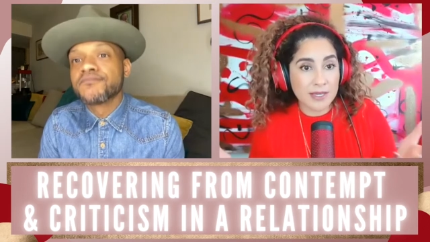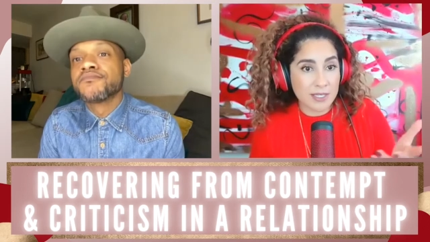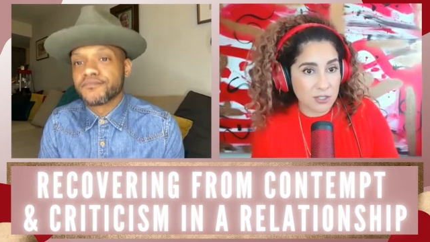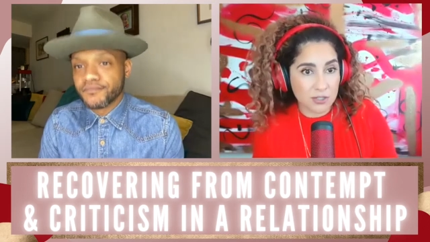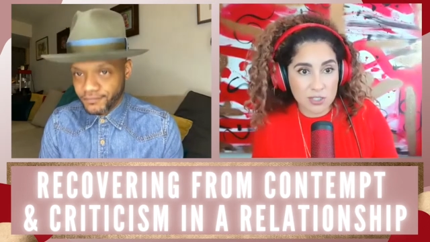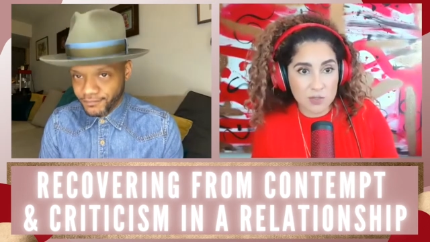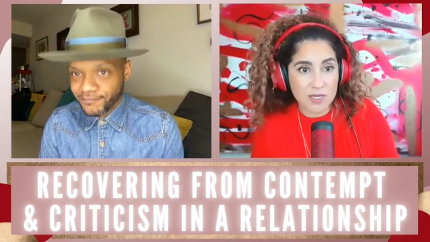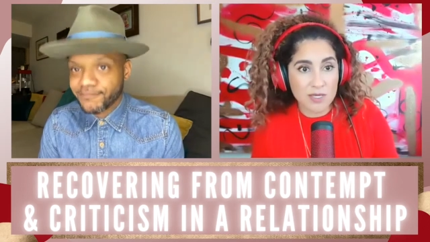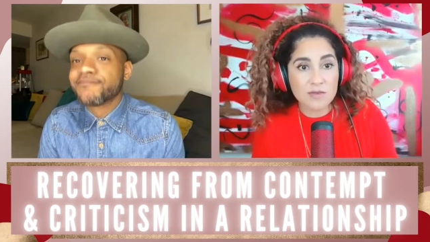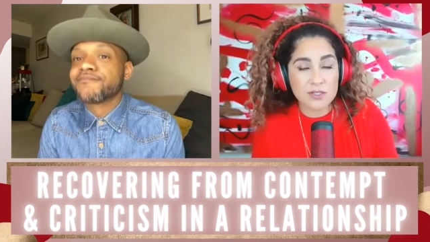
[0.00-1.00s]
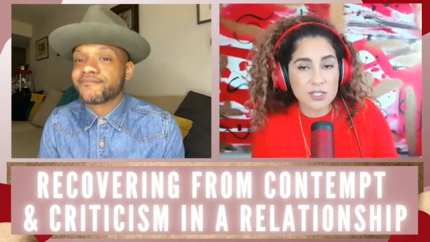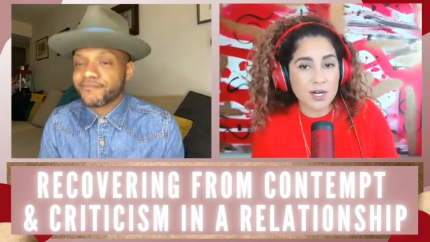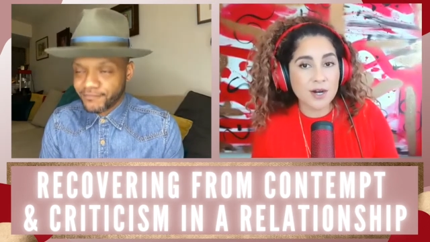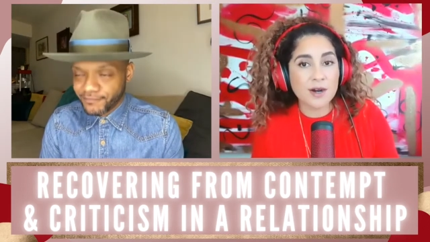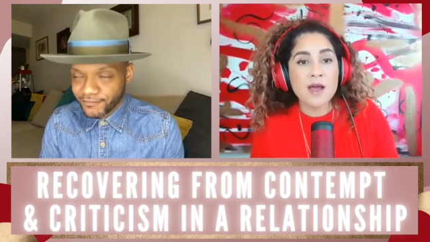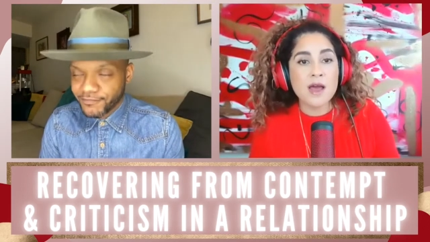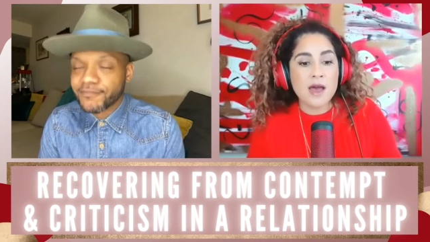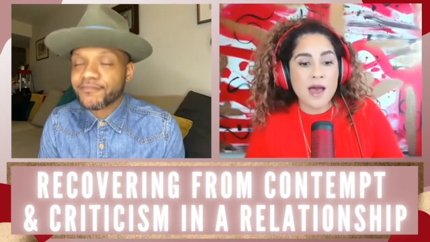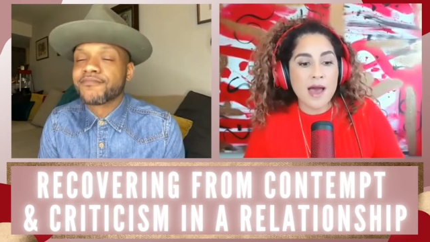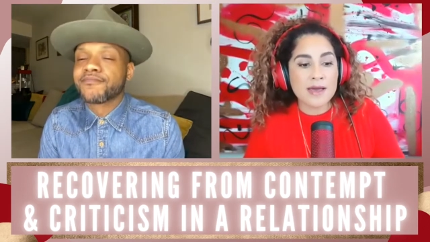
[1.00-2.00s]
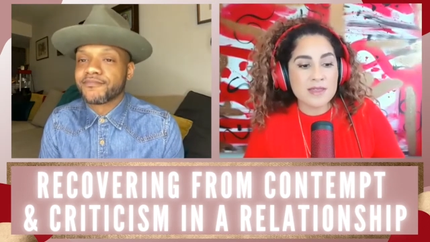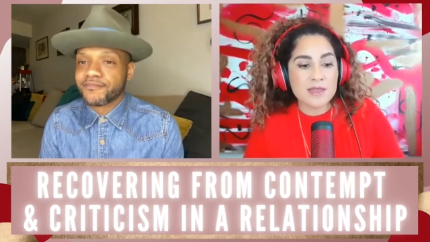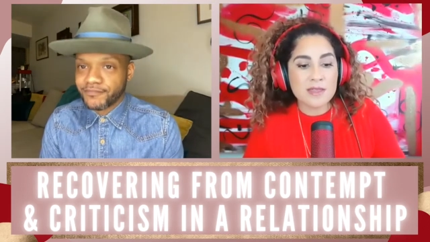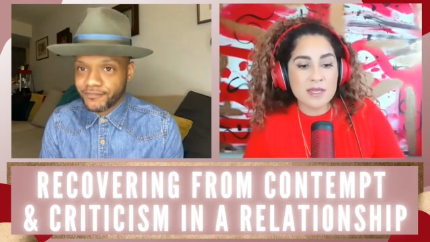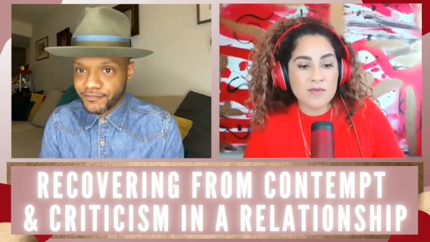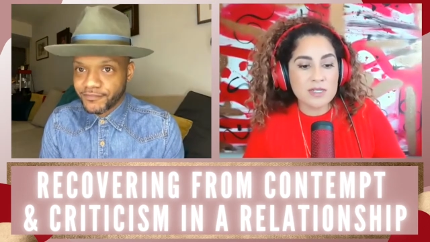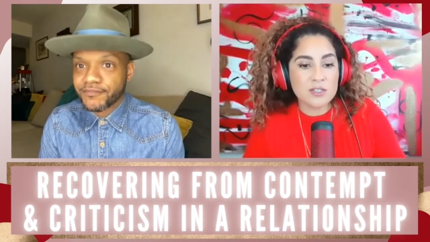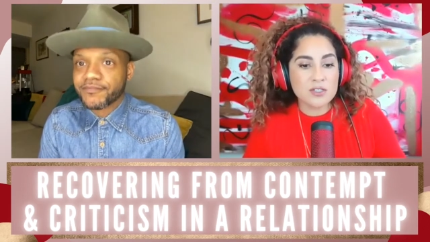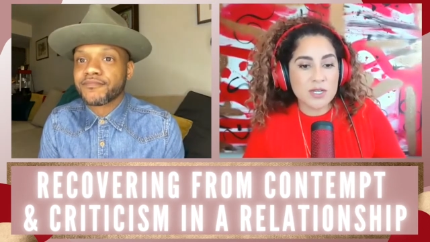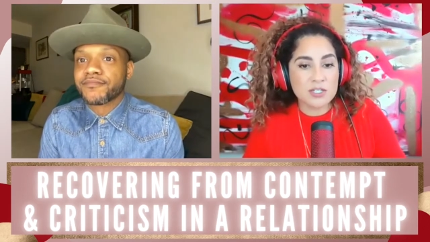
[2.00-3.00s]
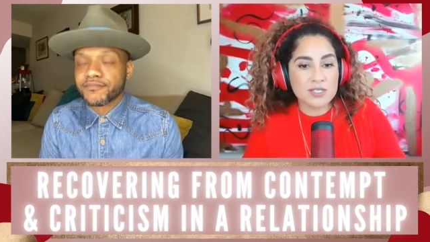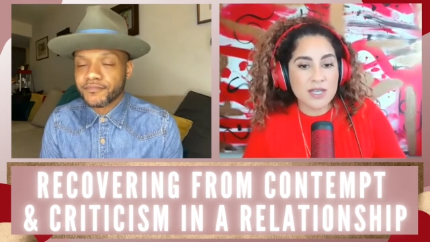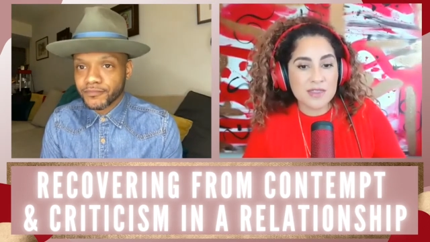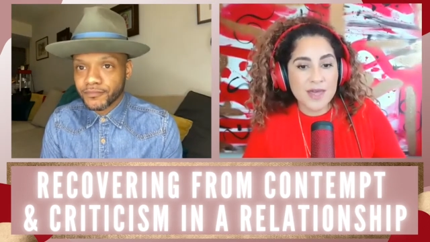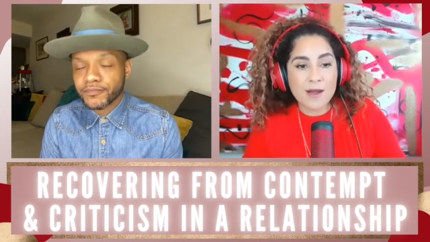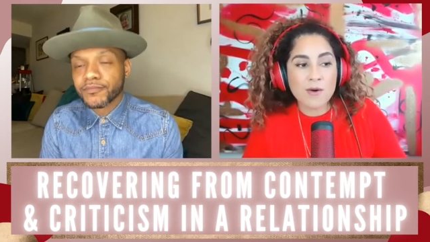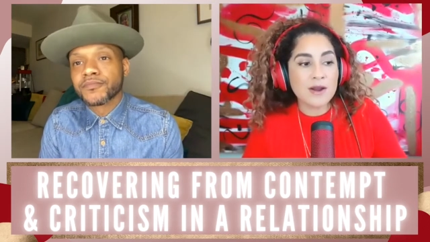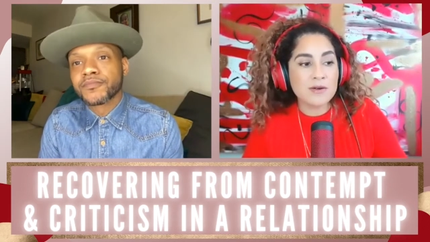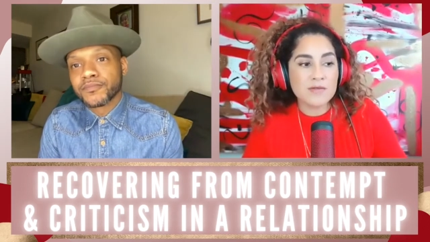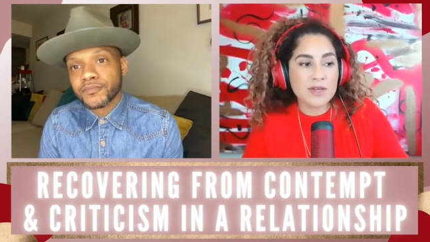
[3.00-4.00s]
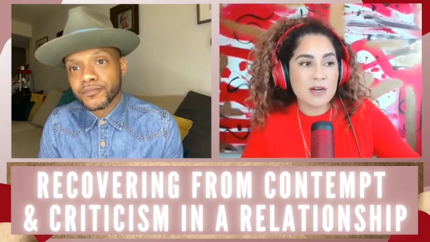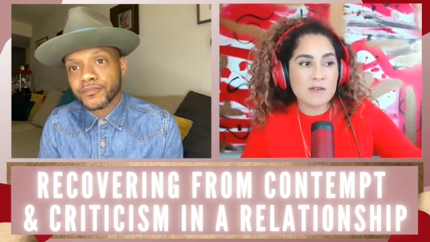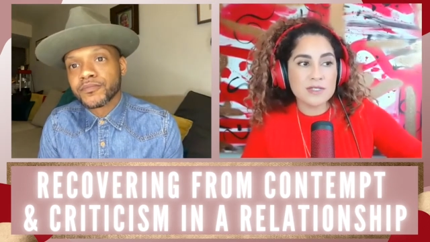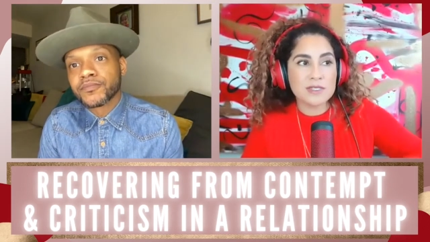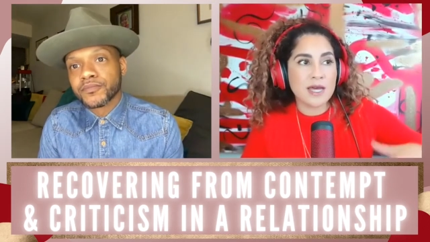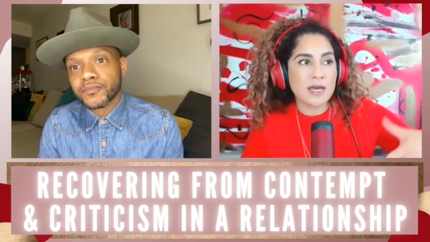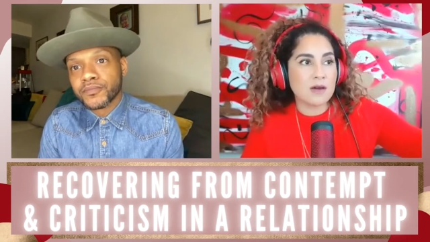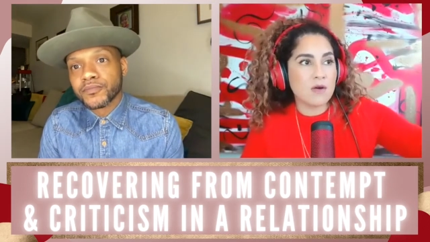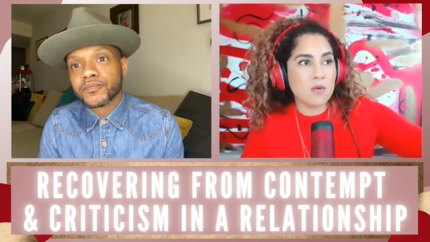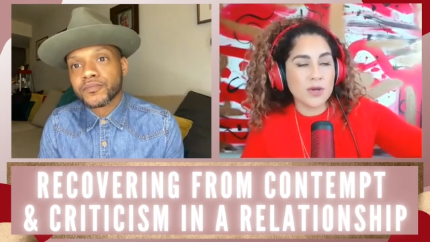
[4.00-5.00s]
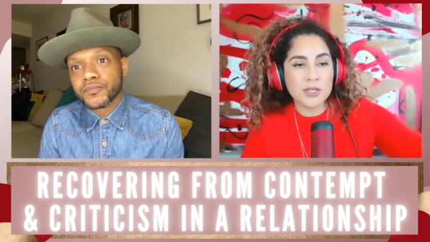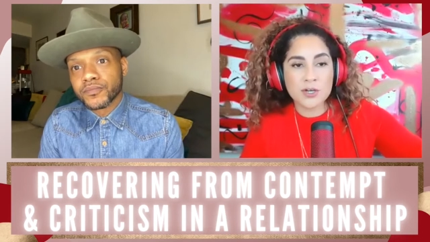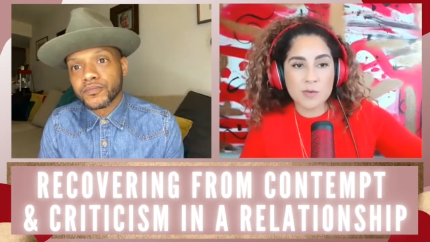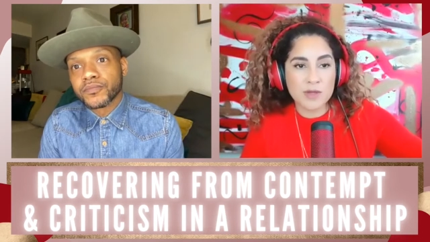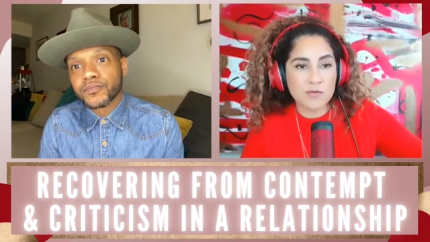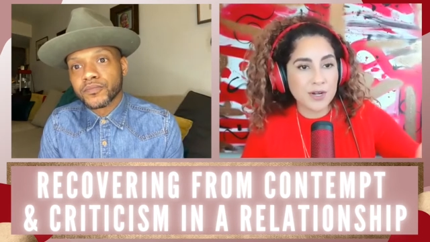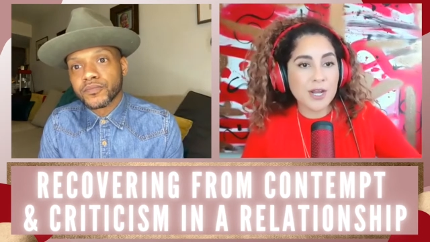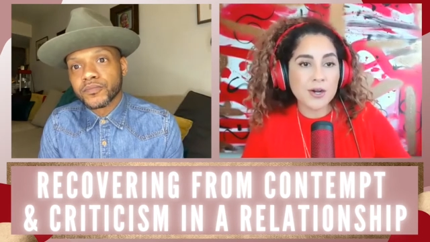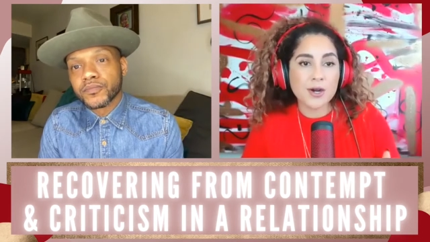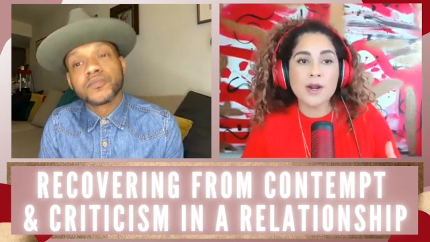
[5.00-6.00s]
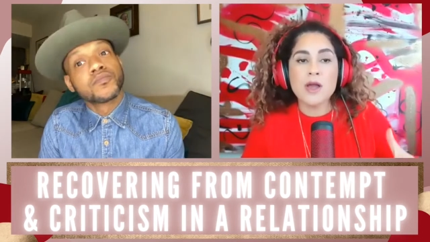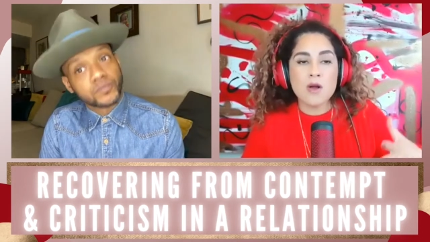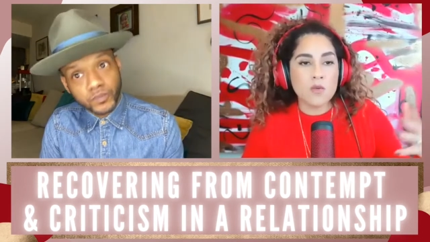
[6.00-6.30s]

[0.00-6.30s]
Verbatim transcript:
Speaker 1: like it should just be given to her. I think that even in situations like that, or I don't even care if it's like what you cook me for dinner,